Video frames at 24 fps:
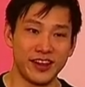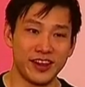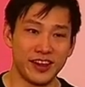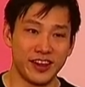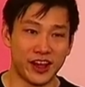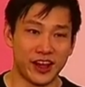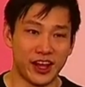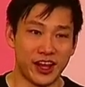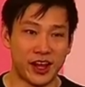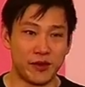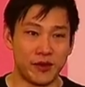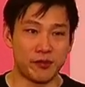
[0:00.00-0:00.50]

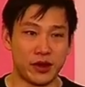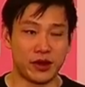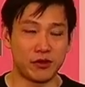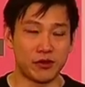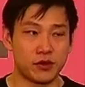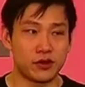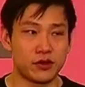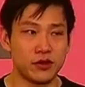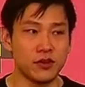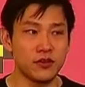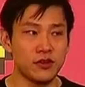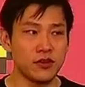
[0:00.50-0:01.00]
but it
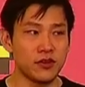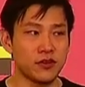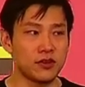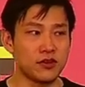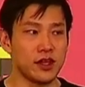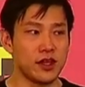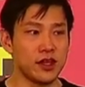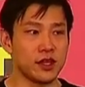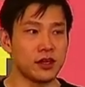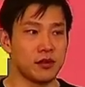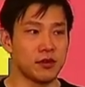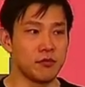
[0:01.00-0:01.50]
reduces
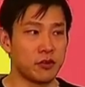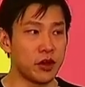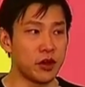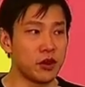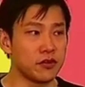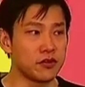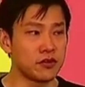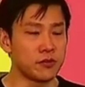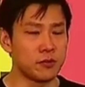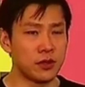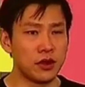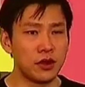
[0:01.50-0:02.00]
the
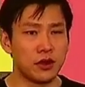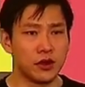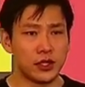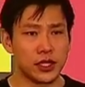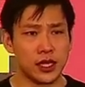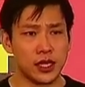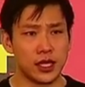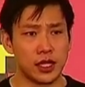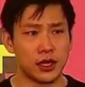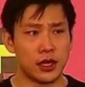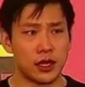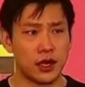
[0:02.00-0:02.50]

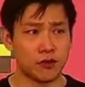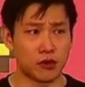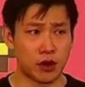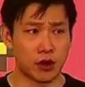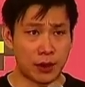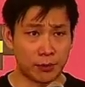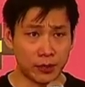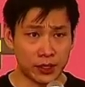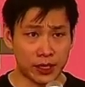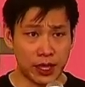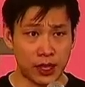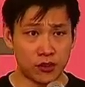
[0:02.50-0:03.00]
composability of your
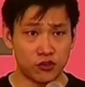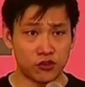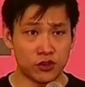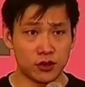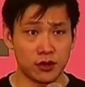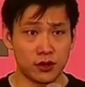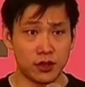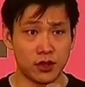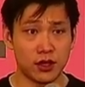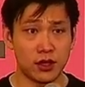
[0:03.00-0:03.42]
application.